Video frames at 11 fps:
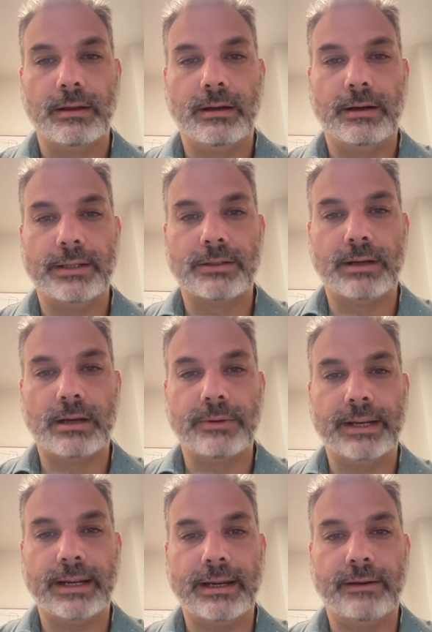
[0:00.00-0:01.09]
All right, so now we
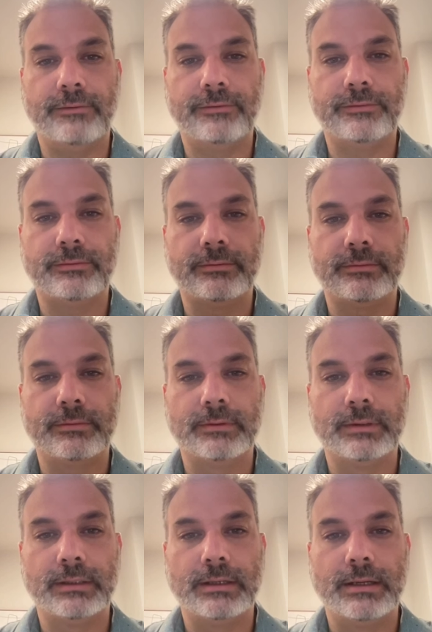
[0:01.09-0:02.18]
have
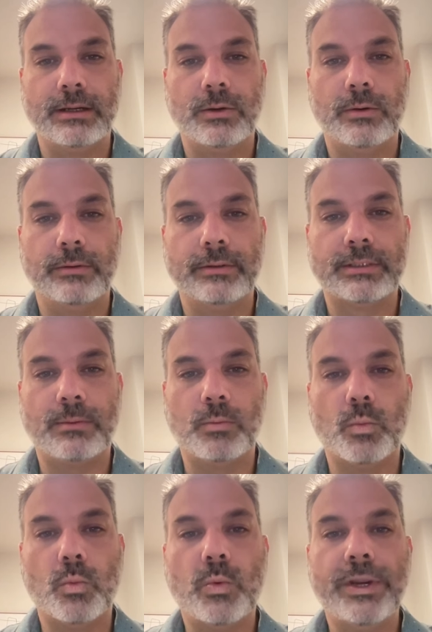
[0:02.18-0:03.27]
some
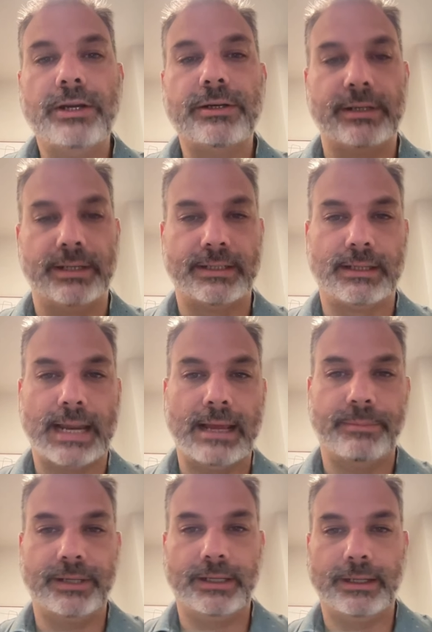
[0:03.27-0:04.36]
weirdness
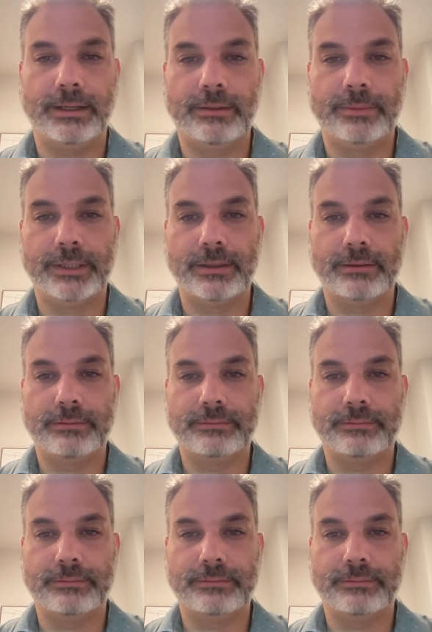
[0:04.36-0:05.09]
happening here, but